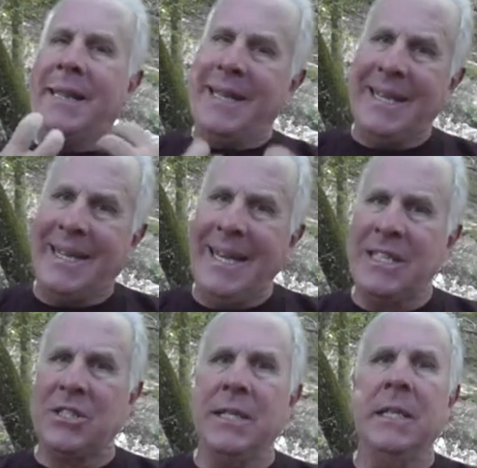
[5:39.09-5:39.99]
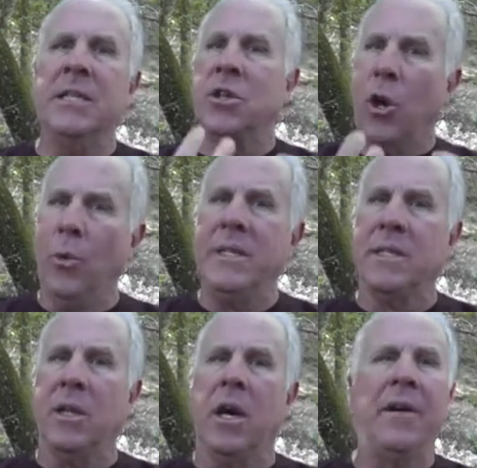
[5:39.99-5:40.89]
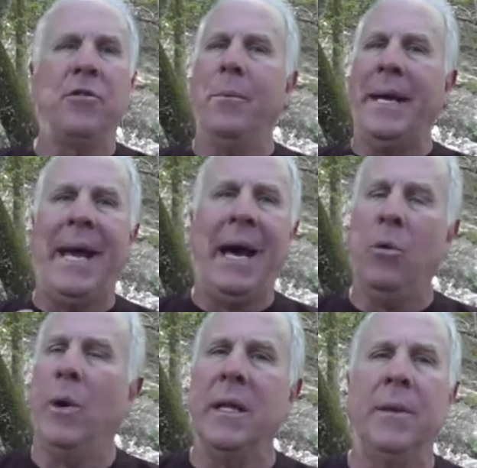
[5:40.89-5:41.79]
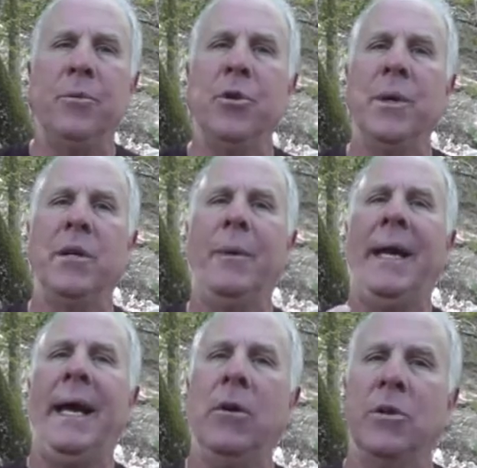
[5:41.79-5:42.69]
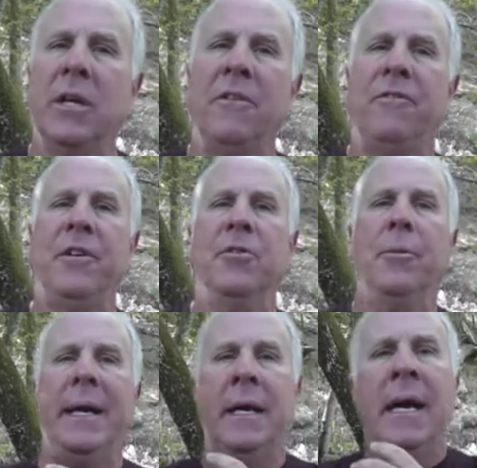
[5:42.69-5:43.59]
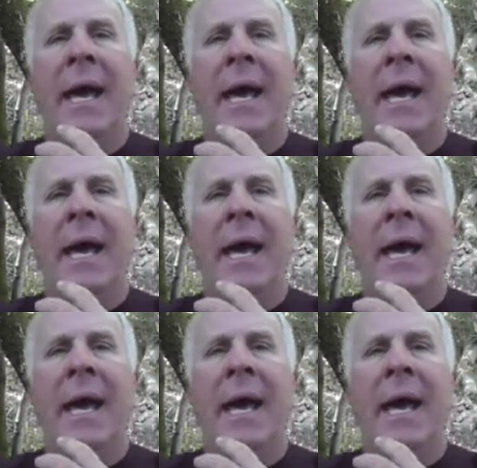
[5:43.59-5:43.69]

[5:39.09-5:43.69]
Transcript: the addiction is always alive, no matter how well I'm doing, no matter how good I feel, no matter